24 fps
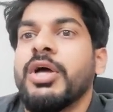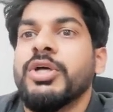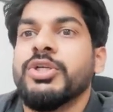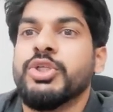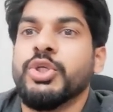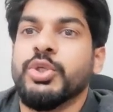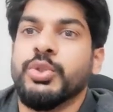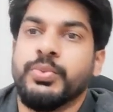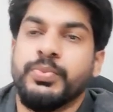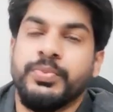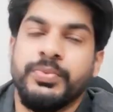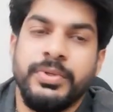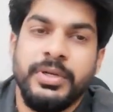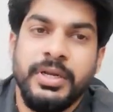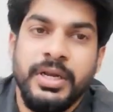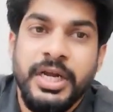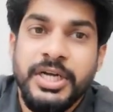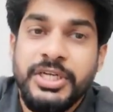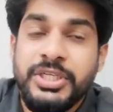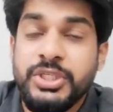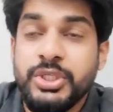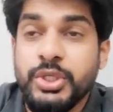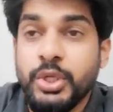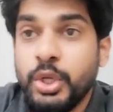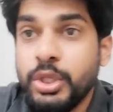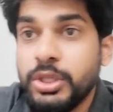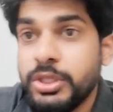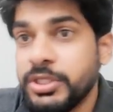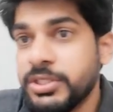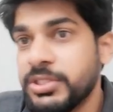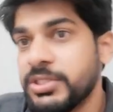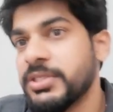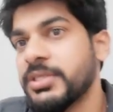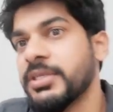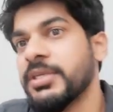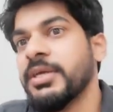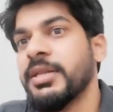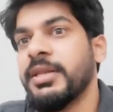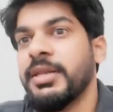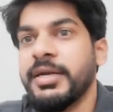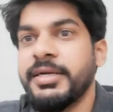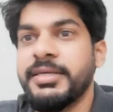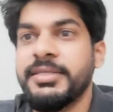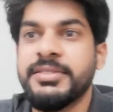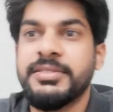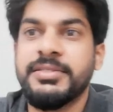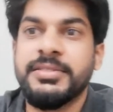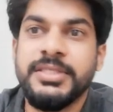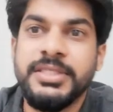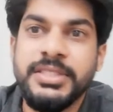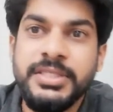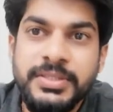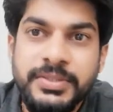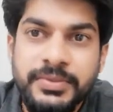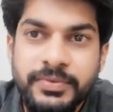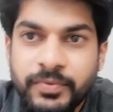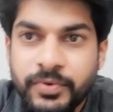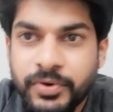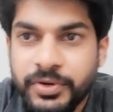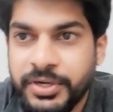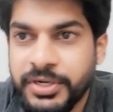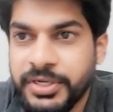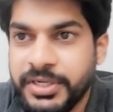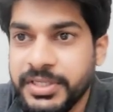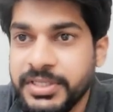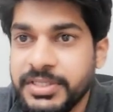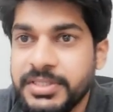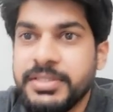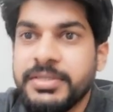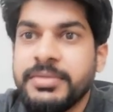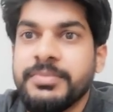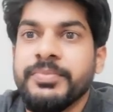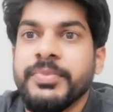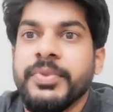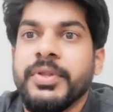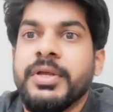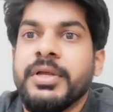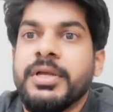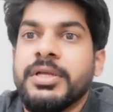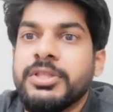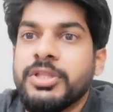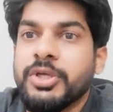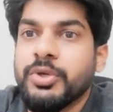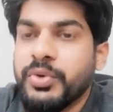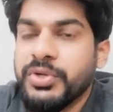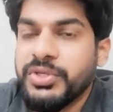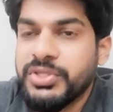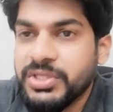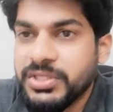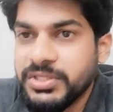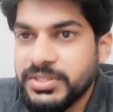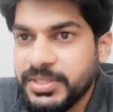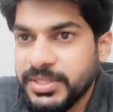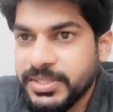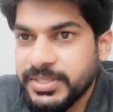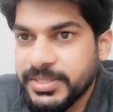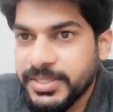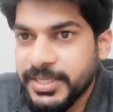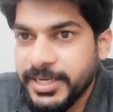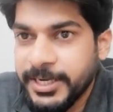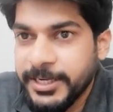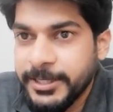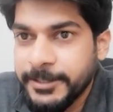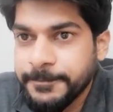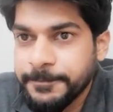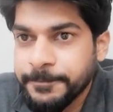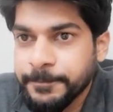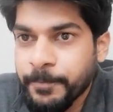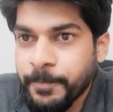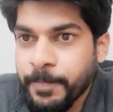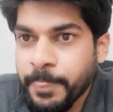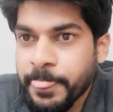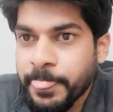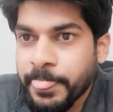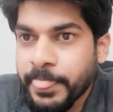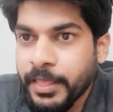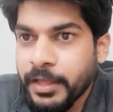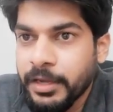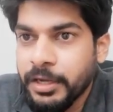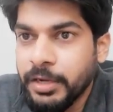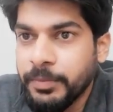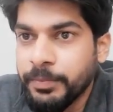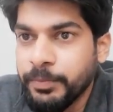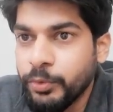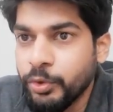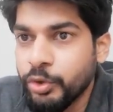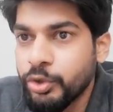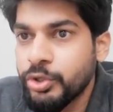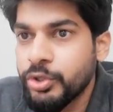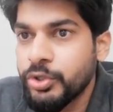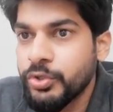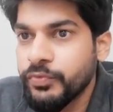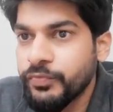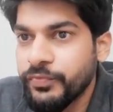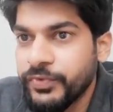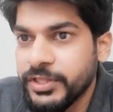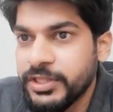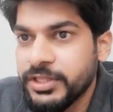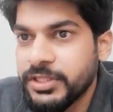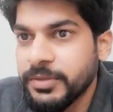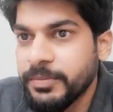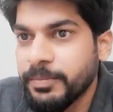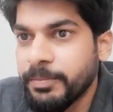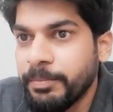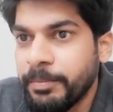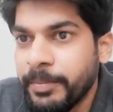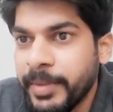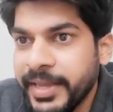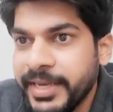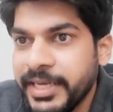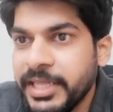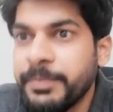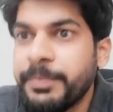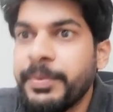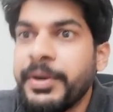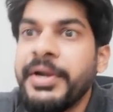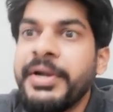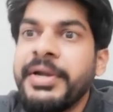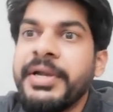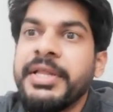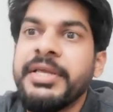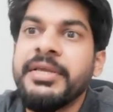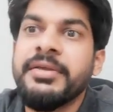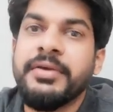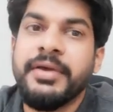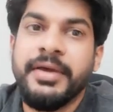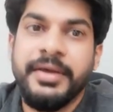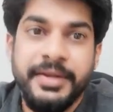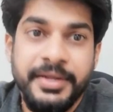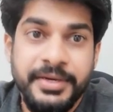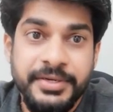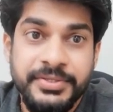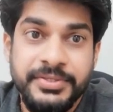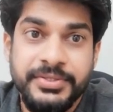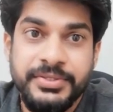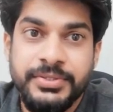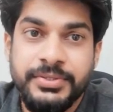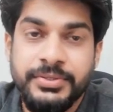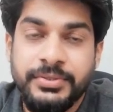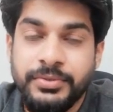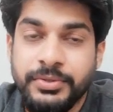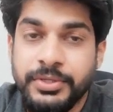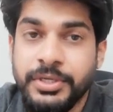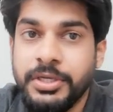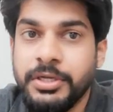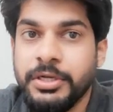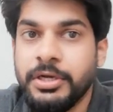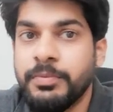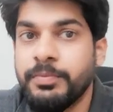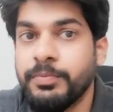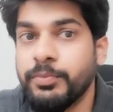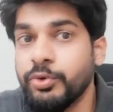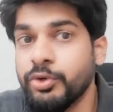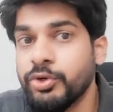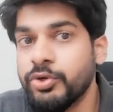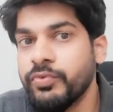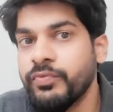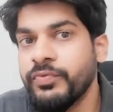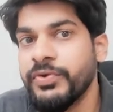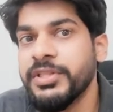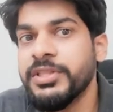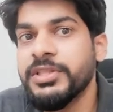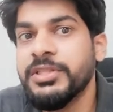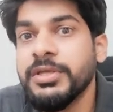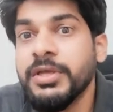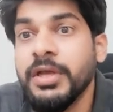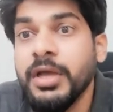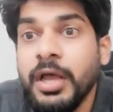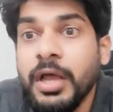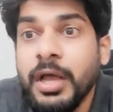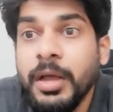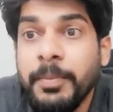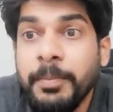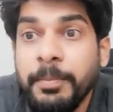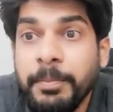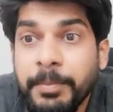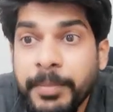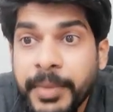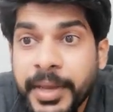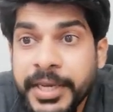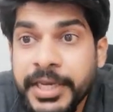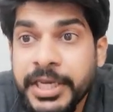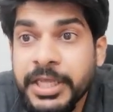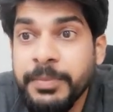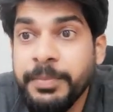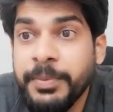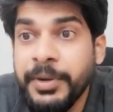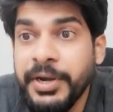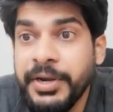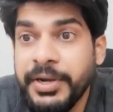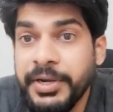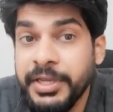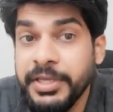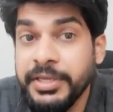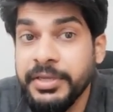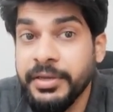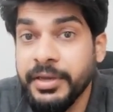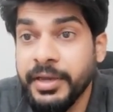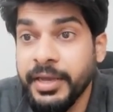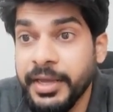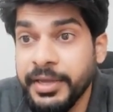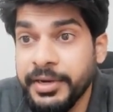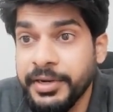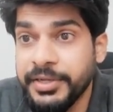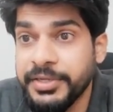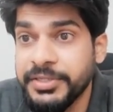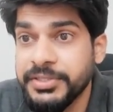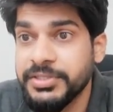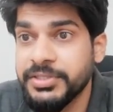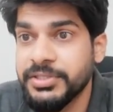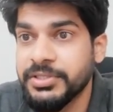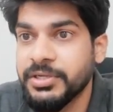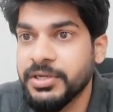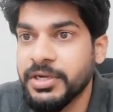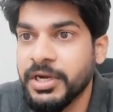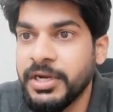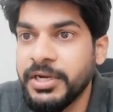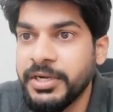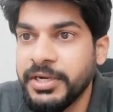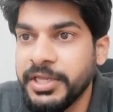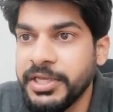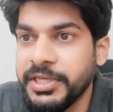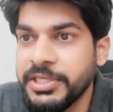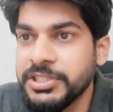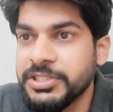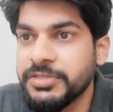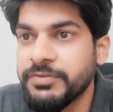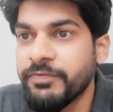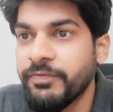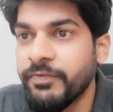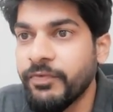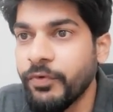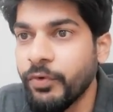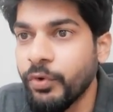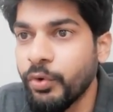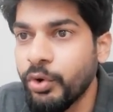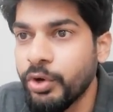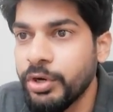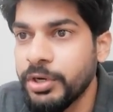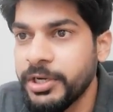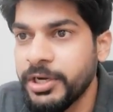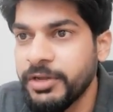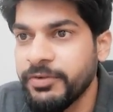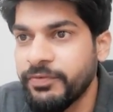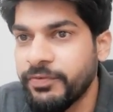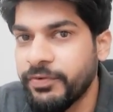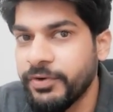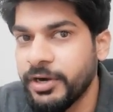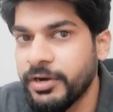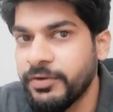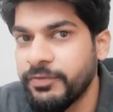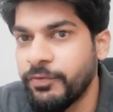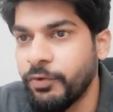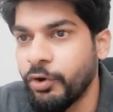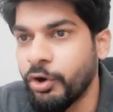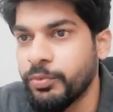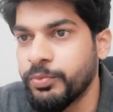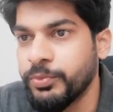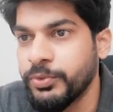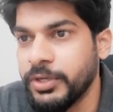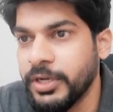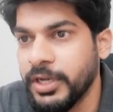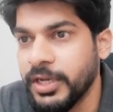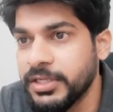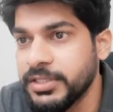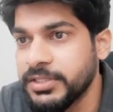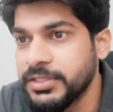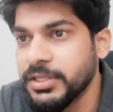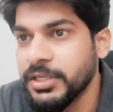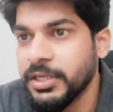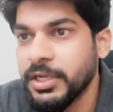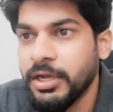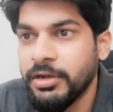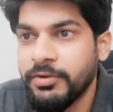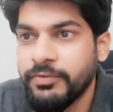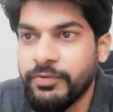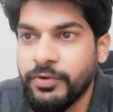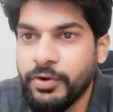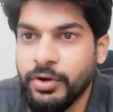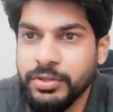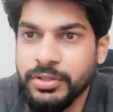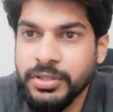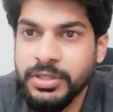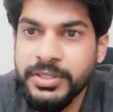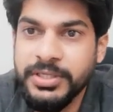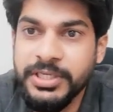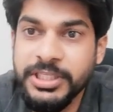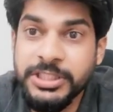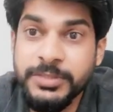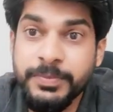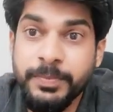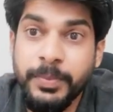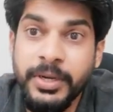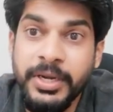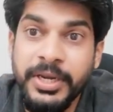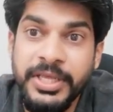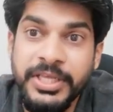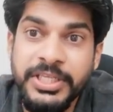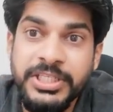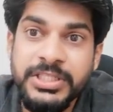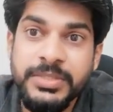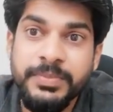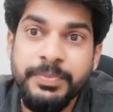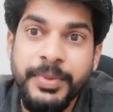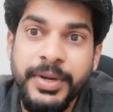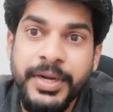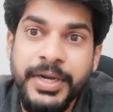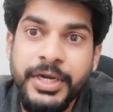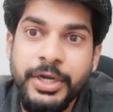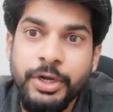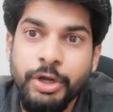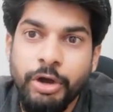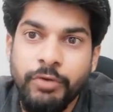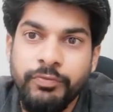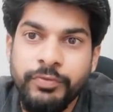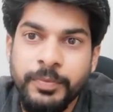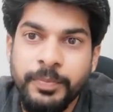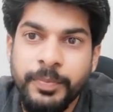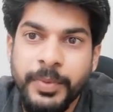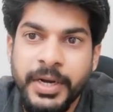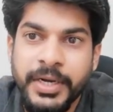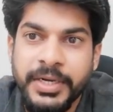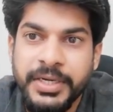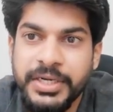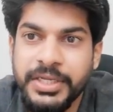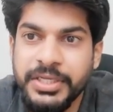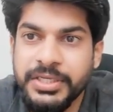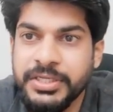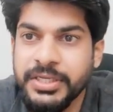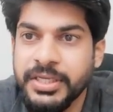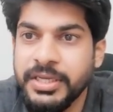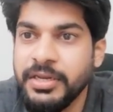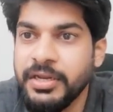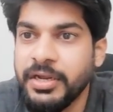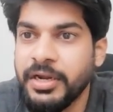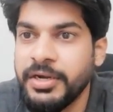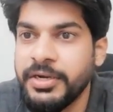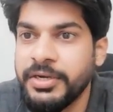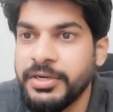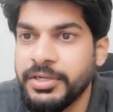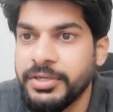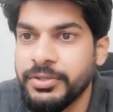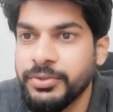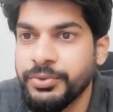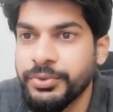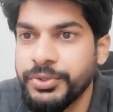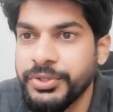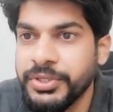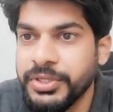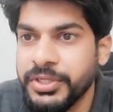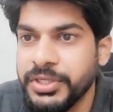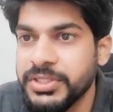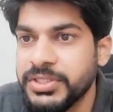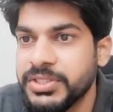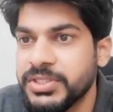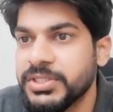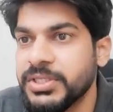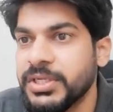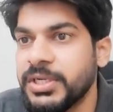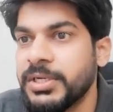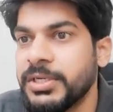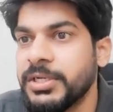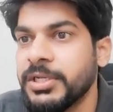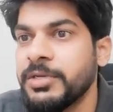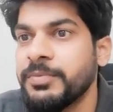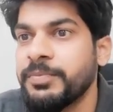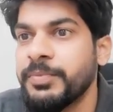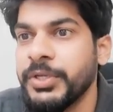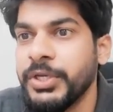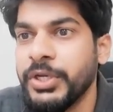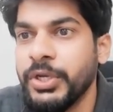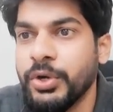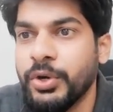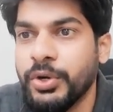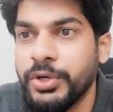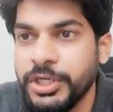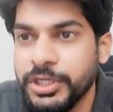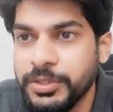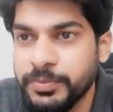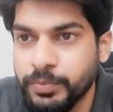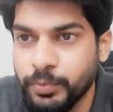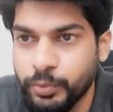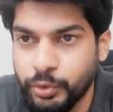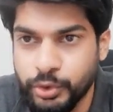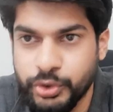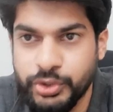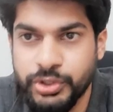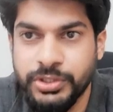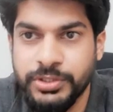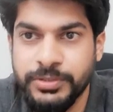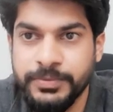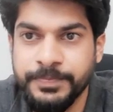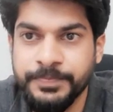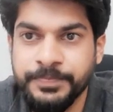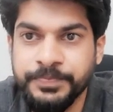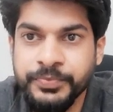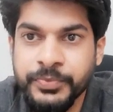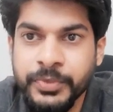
so let's solve this. Let's see what it is. The question says that a book with many printing errors. Okay, a book with many printing errors contains four different formulas for the displacement of a particle undergoing a certain periodic motion.